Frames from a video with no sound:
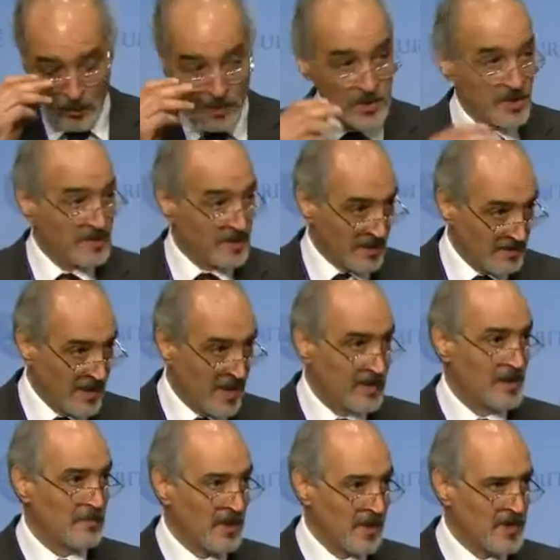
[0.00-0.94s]
which is
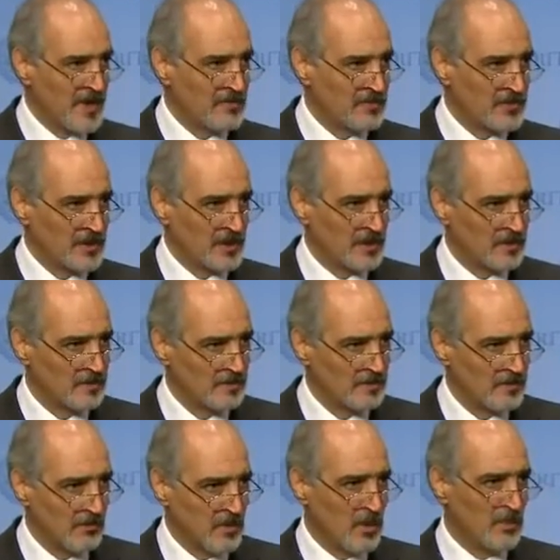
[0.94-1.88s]
attacking my country,
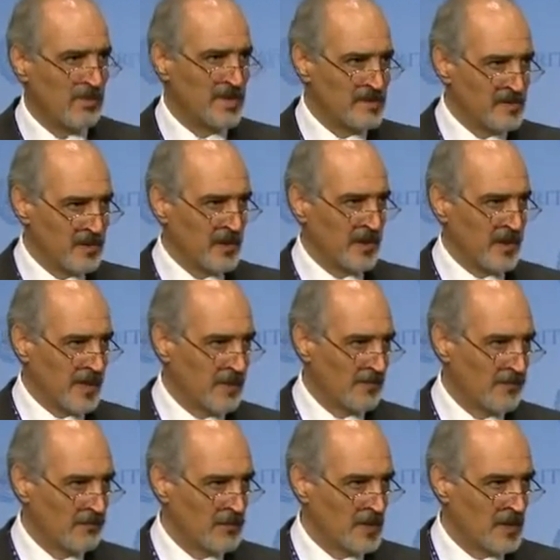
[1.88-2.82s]
bombing Syria.
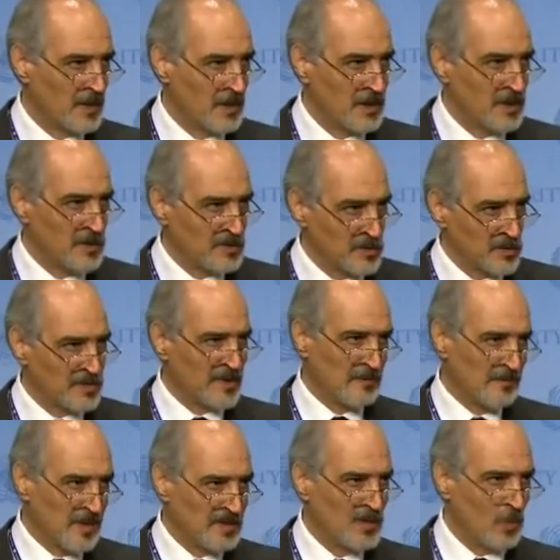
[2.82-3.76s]
So
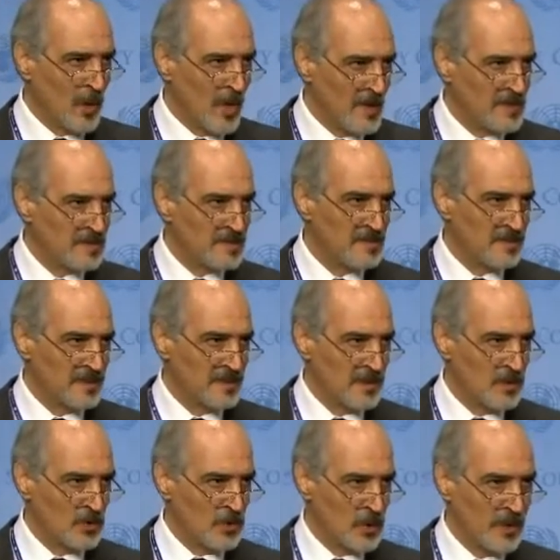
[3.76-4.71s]
somebody was
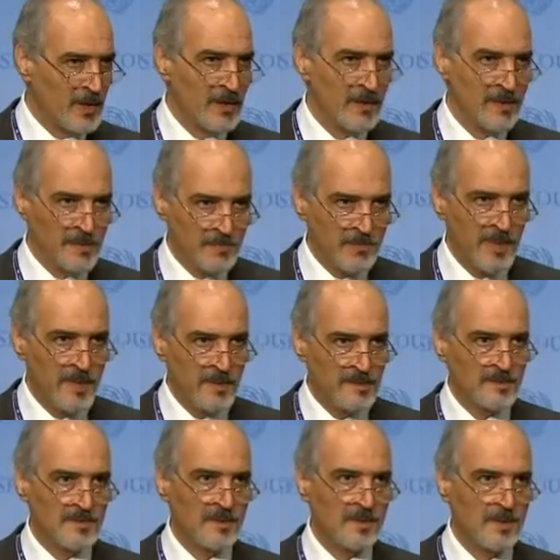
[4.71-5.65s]
doing his
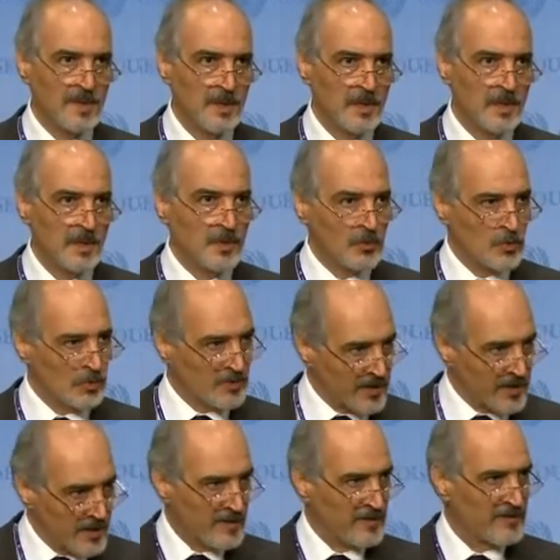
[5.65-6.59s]
best to
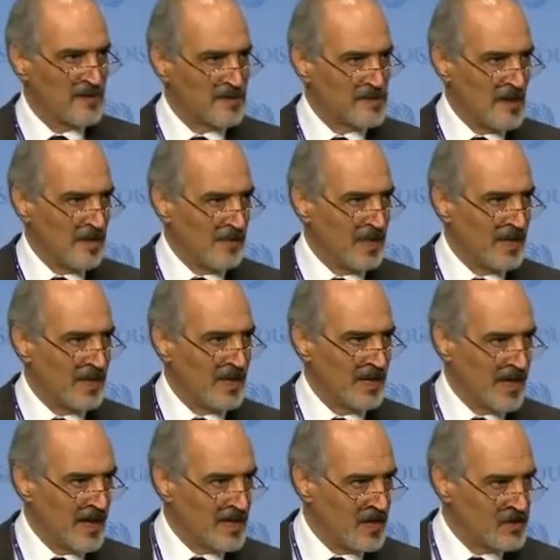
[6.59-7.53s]
trigger this
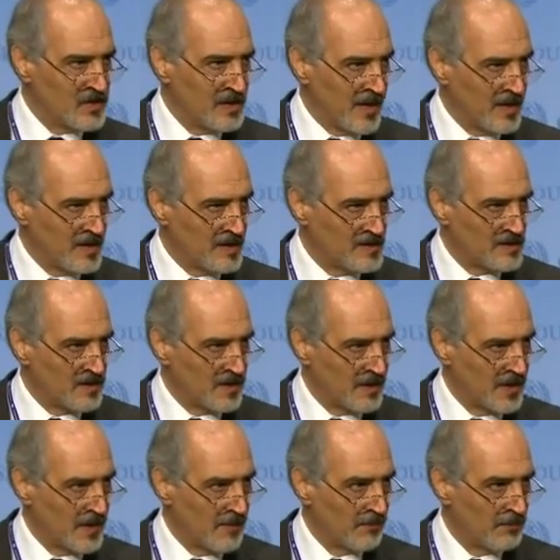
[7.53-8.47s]
American aggression against
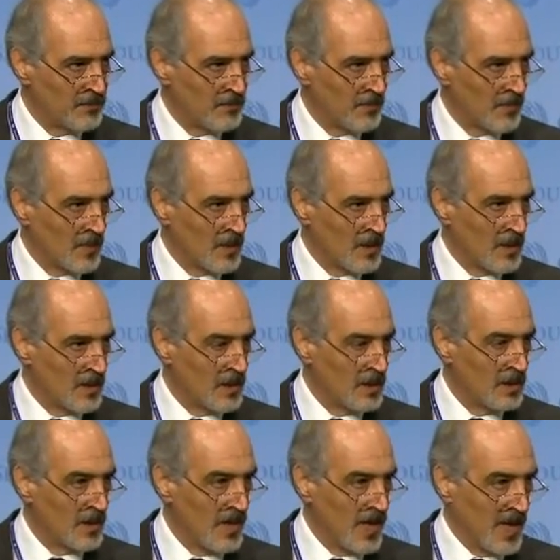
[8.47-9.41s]
Syria.
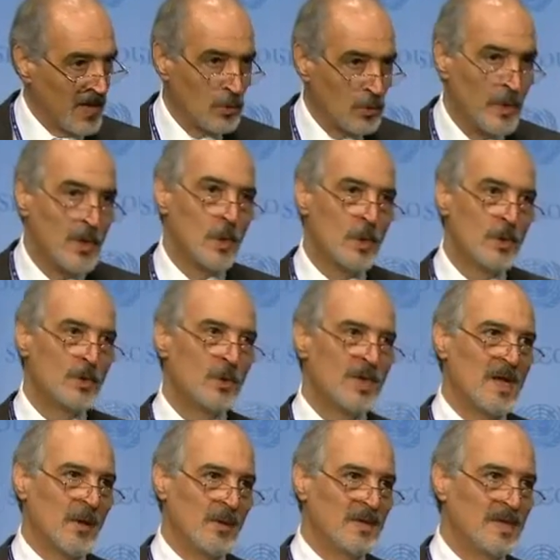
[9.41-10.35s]
And we all
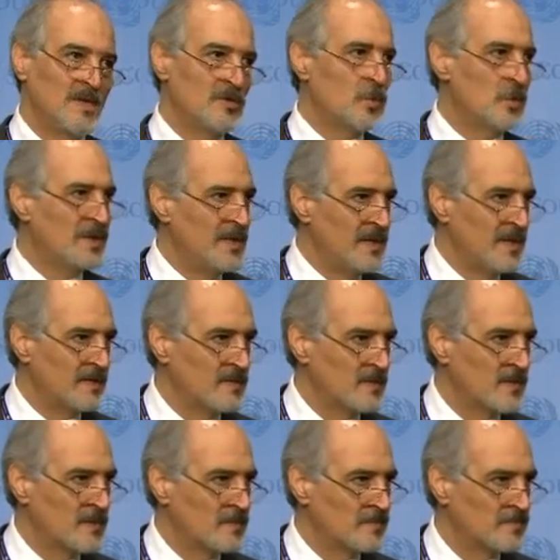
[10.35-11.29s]
know nowadays who did
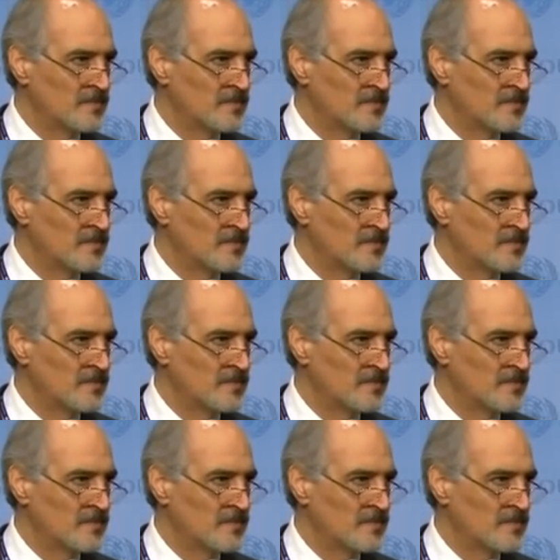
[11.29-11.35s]
it.